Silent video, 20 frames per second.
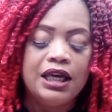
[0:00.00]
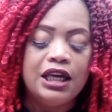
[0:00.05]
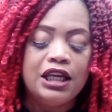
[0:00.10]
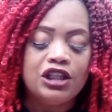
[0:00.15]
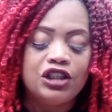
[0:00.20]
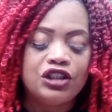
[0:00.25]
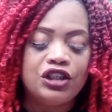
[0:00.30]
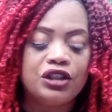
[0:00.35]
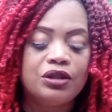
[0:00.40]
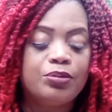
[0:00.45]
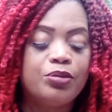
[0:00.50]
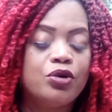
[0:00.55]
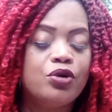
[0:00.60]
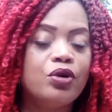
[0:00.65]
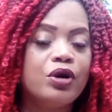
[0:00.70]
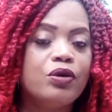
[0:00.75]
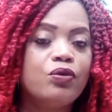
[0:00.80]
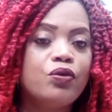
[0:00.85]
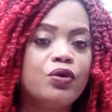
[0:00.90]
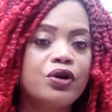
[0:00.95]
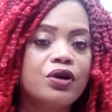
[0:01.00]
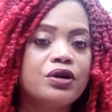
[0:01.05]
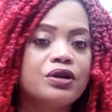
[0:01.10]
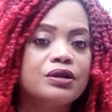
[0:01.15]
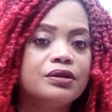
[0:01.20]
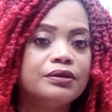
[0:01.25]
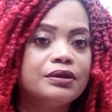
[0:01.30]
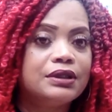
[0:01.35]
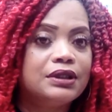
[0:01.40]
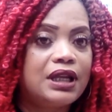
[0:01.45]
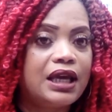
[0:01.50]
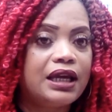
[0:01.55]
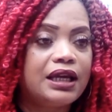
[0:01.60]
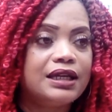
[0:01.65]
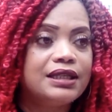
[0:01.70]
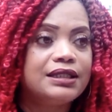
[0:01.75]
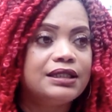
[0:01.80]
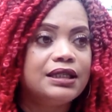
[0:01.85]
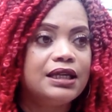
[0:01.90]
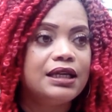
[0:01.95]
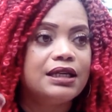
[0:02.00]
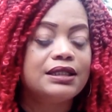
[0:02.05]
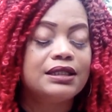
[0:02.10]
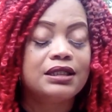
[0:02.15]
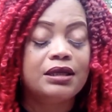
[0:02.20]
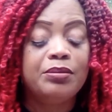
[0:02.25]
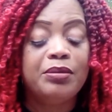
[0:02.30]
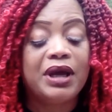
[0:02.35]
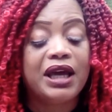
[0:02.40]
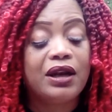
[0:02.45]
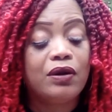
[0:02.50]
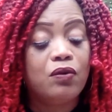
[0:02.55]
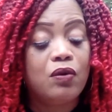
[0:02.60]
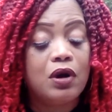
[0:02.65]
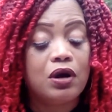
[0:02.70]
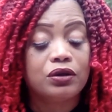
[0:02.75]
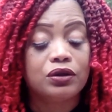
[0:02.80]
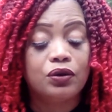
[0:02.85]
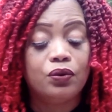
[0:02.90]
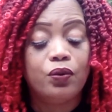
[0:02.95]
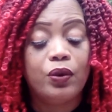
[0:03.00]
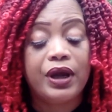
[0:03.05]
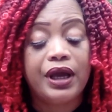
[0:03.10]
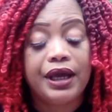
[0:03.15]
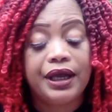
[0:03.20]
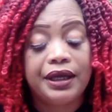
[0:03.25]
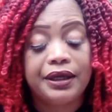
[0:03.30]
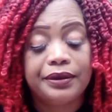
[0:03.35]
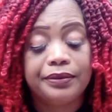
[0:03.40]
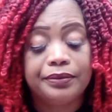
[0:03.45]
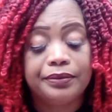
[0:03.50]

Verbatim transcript: to the point where, like I said, somebody walked away.